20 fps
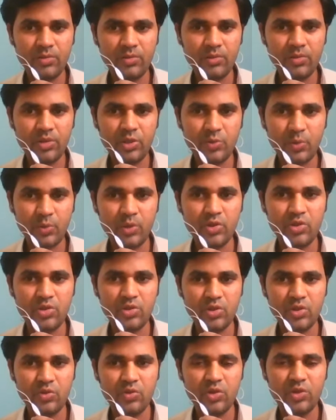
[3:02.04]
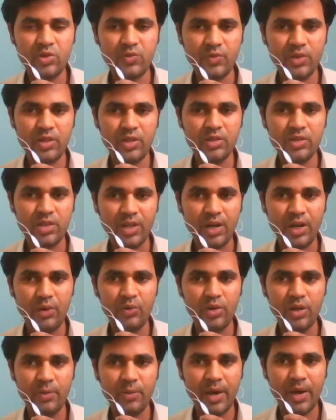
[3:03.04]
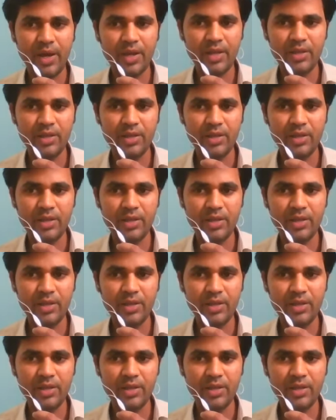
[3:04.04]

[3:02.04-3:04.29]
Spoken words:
sporangious tissue is surrounded by